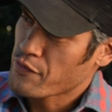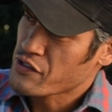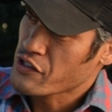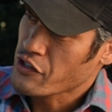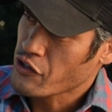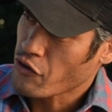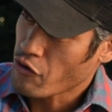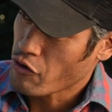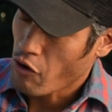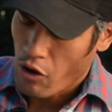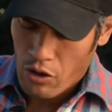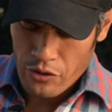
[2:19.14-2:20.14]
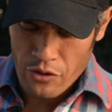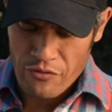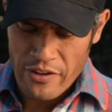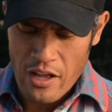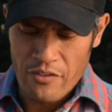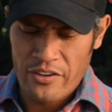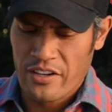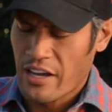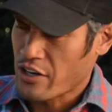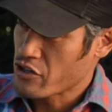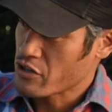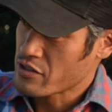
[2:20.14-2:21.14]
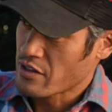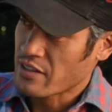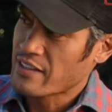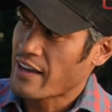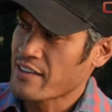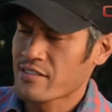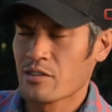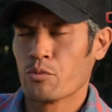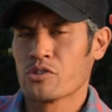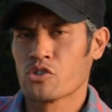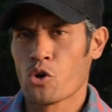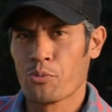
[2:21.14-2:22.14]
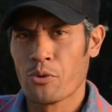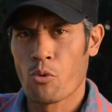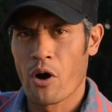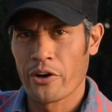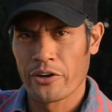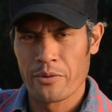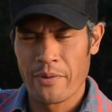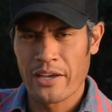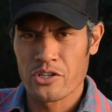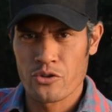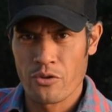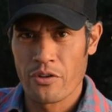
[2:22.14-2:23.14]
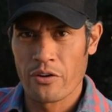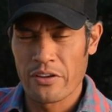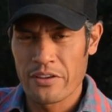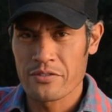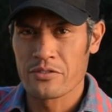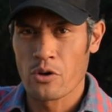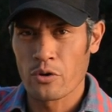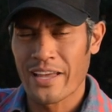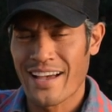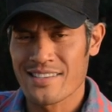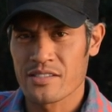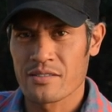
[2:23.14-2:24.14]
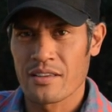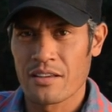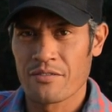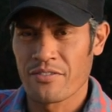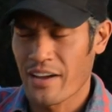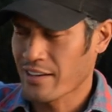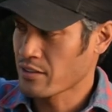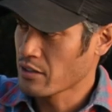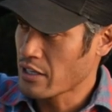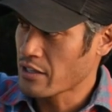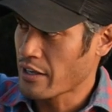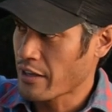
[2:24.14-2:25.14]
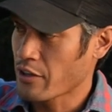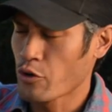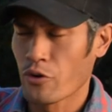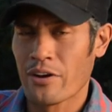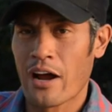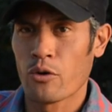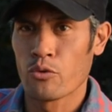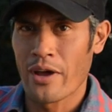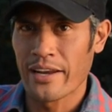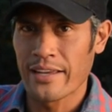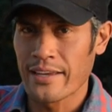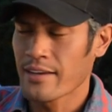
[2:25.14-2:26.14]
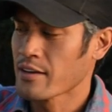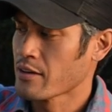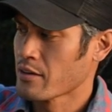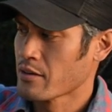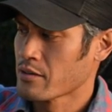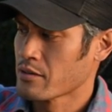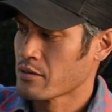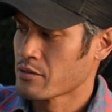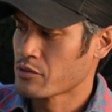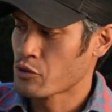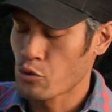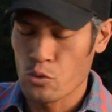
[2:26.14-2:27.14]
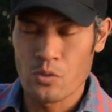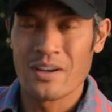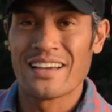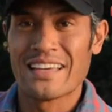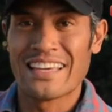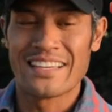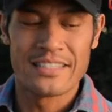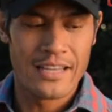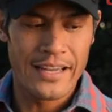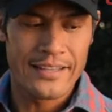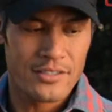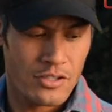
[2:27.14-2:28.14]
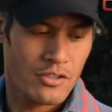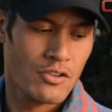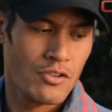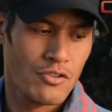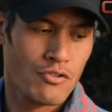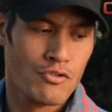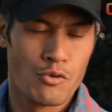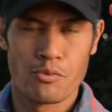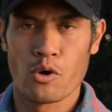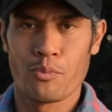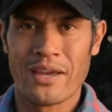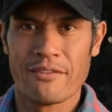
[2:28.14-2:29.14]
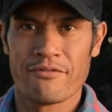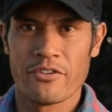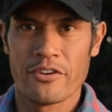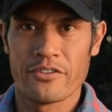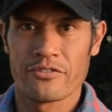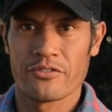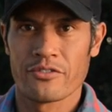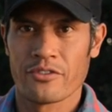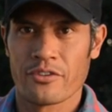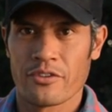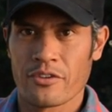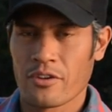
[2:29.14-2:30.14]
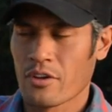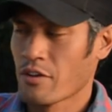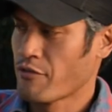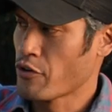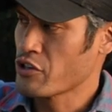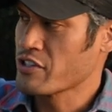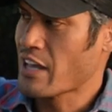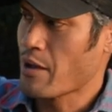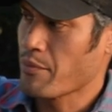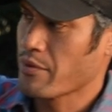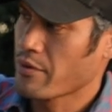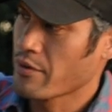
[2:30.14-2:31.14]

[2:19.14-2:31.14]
you've secured all your valve connections and tested with soapy water to make sure there is no gas in fact leaking, you're now ready to ignite your propane furnace. First step